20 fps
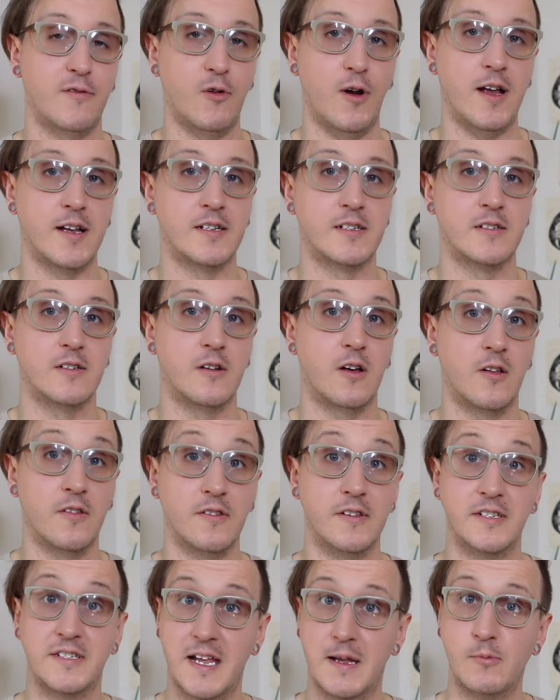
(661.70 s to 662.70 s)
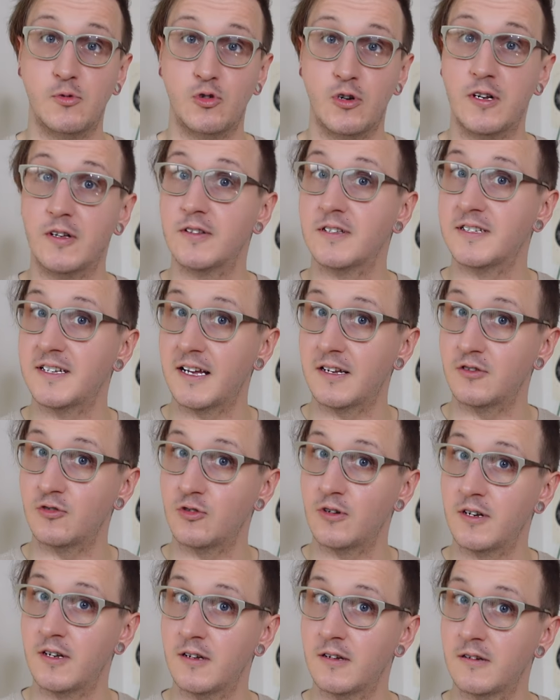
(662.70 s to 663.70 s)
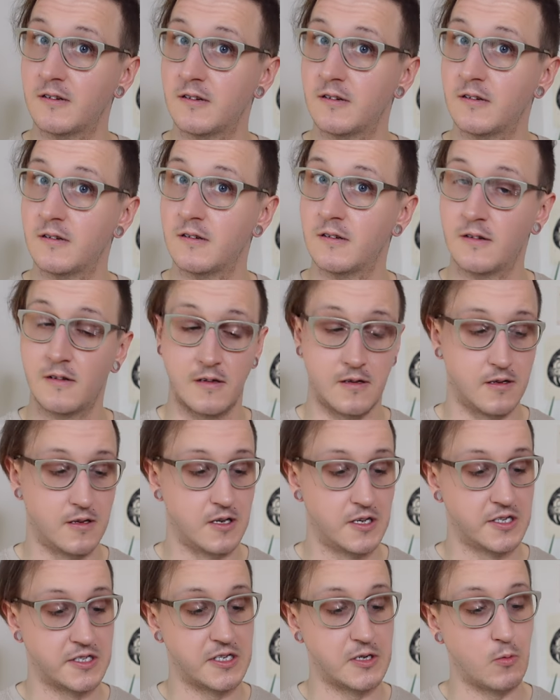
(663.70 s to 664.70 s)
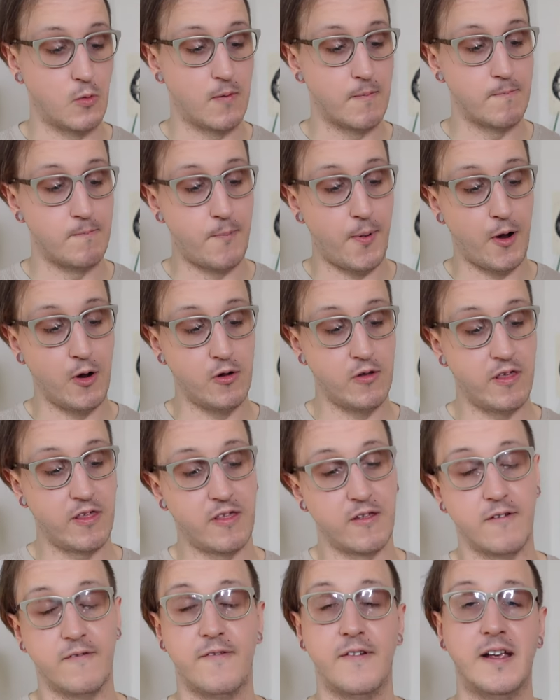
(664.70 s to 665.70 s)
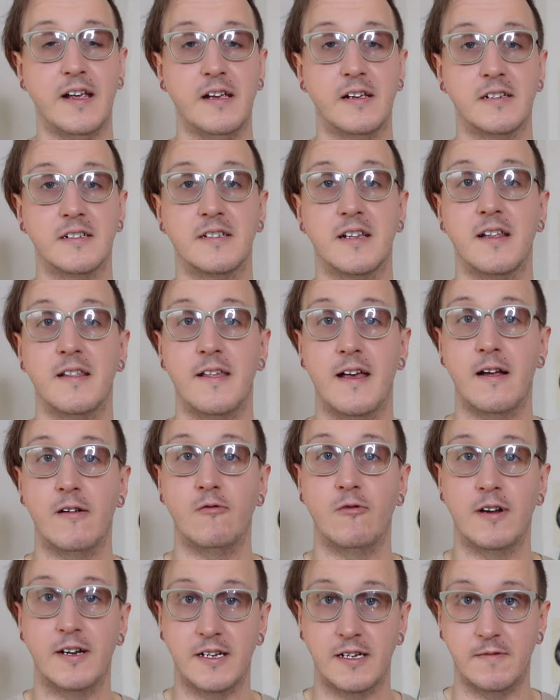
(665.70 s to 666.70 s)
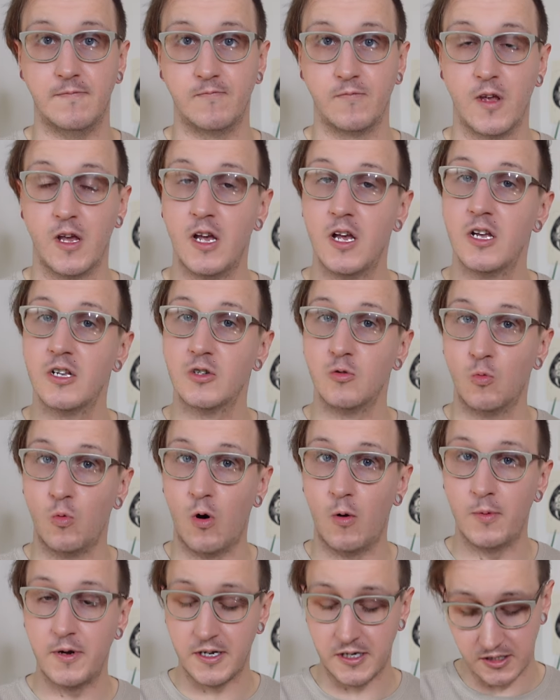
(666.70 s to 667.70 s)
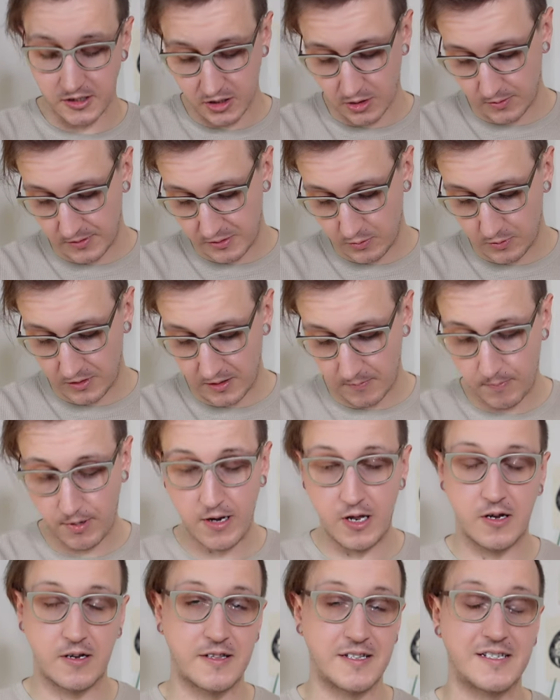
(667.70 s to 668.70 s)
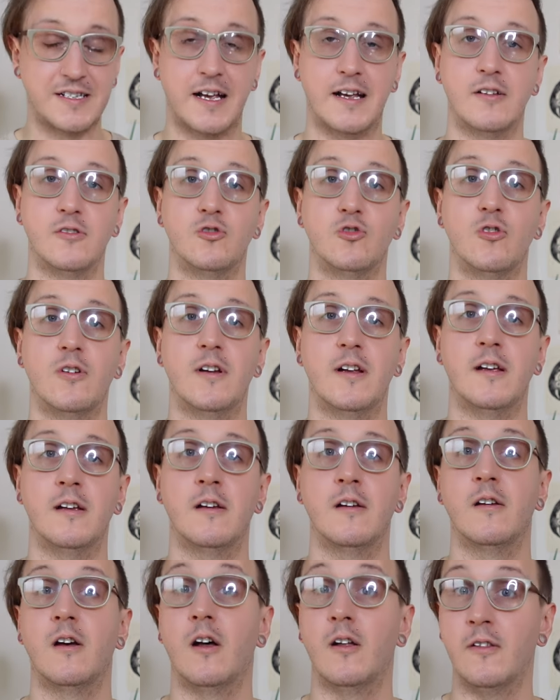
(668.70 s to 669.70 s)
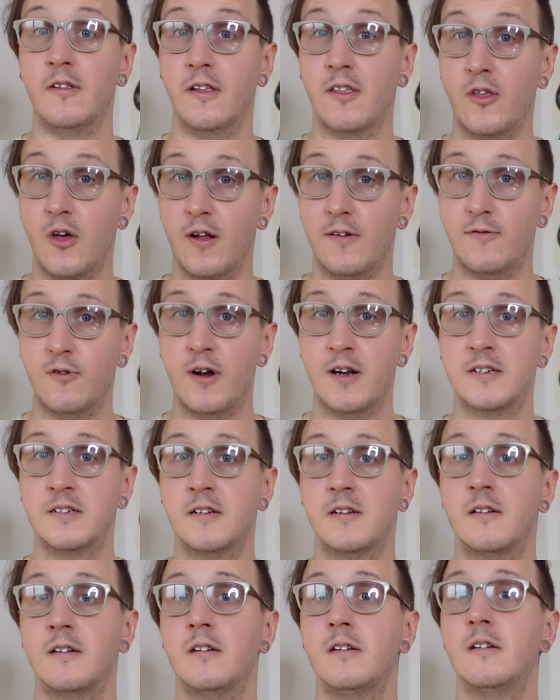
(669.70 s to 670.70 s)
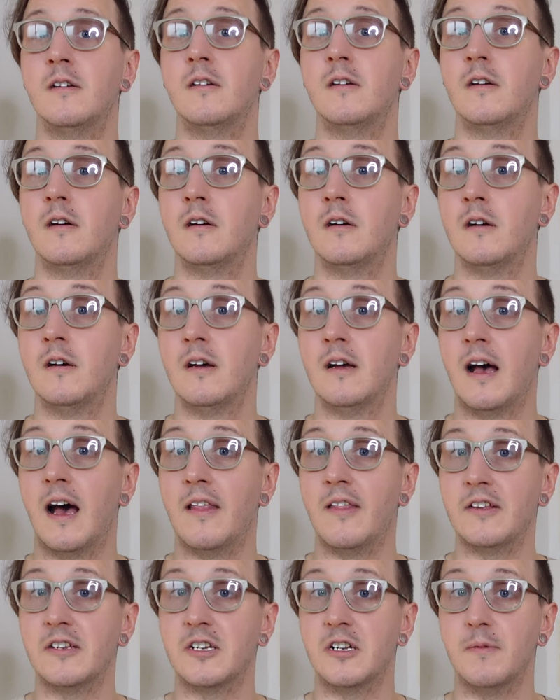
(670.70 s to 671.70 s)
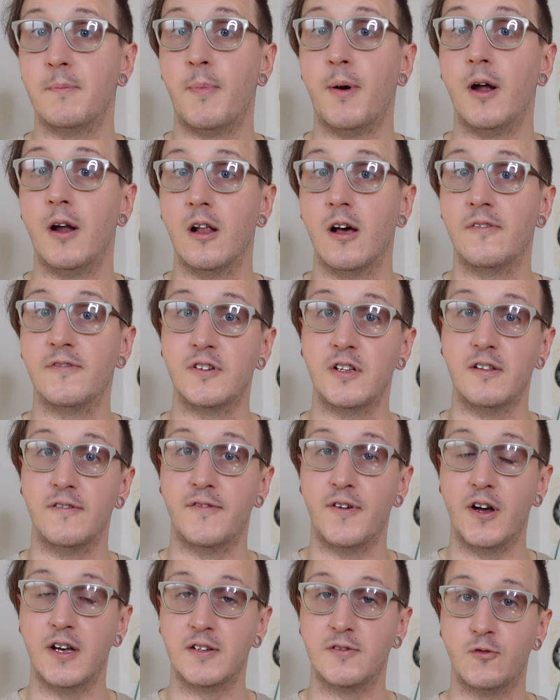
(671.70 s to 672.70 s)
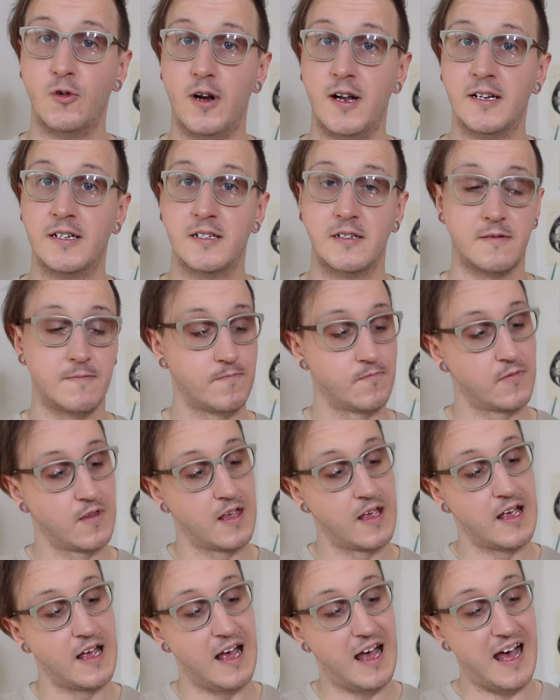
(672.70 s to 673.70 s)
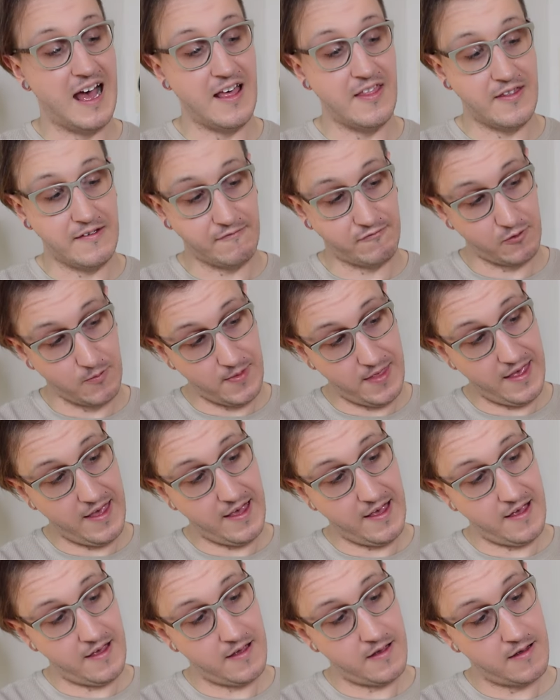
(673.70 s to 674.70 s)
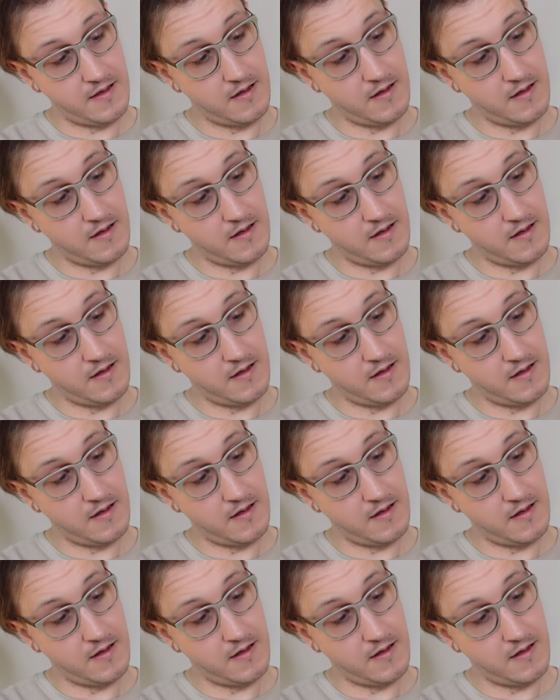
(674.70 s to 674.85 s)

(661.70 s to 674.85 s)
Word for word: fret on the same string, on the second string. So you want both fingers there ready. So what we're going to do is we're going to pluck the second string on the third fret, and that's going to pull off to the first fret. And then from there,